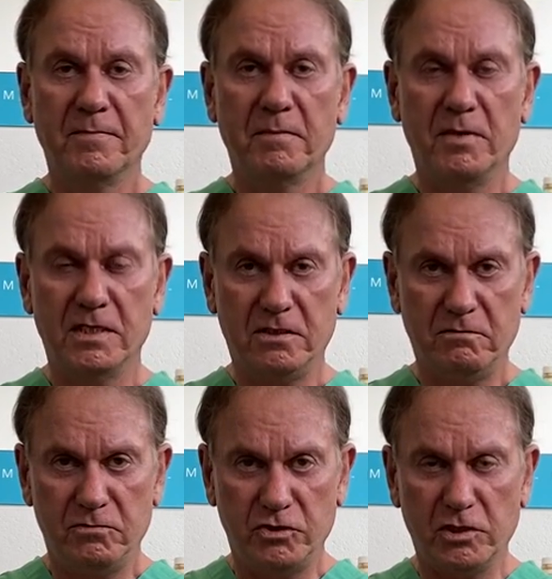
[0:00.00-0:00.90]
But
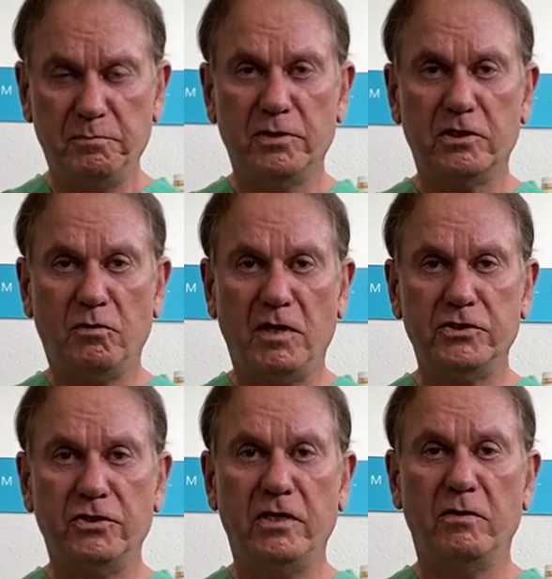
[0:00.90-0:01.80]
just put the
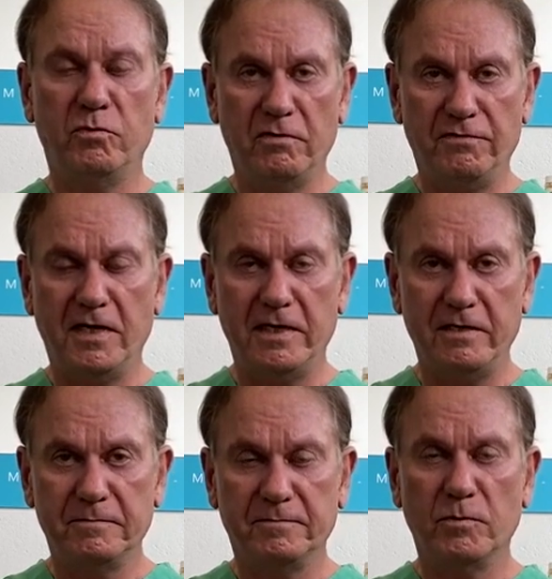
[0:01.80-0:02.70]
question in, we'll find
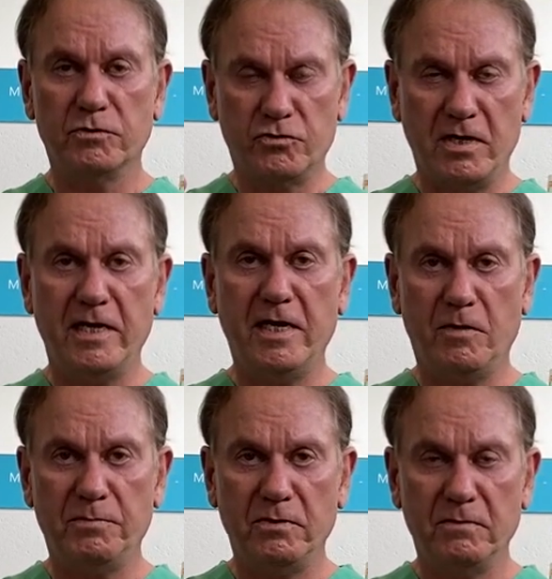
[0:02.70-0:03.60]
it. We'll try and
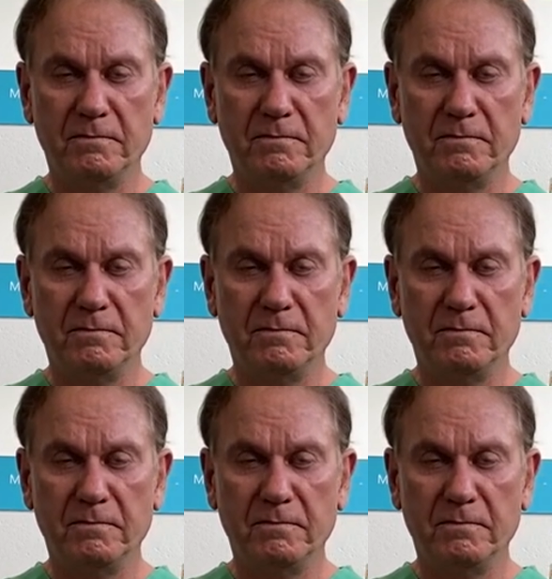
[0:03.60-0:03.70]
help you.